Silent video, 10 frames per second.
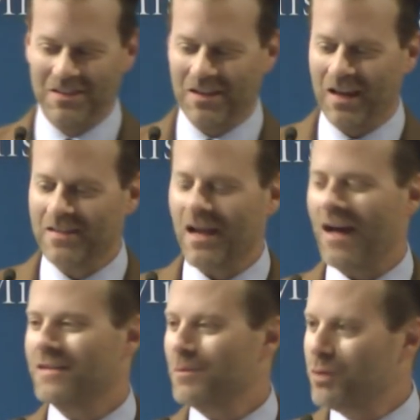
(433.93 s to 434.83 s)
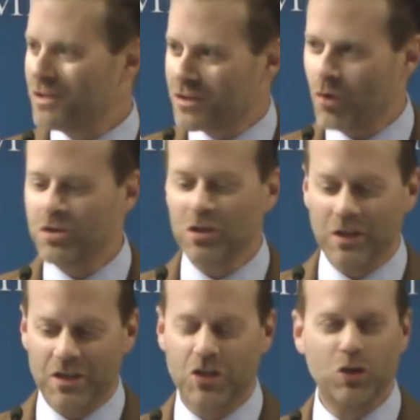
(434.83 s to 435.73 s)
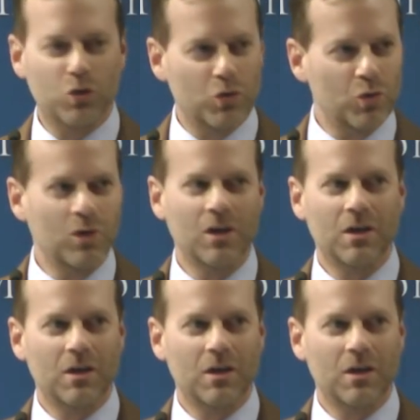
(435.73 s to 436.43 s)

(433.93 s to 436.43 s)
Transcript: Okay, it's not simply a social issue.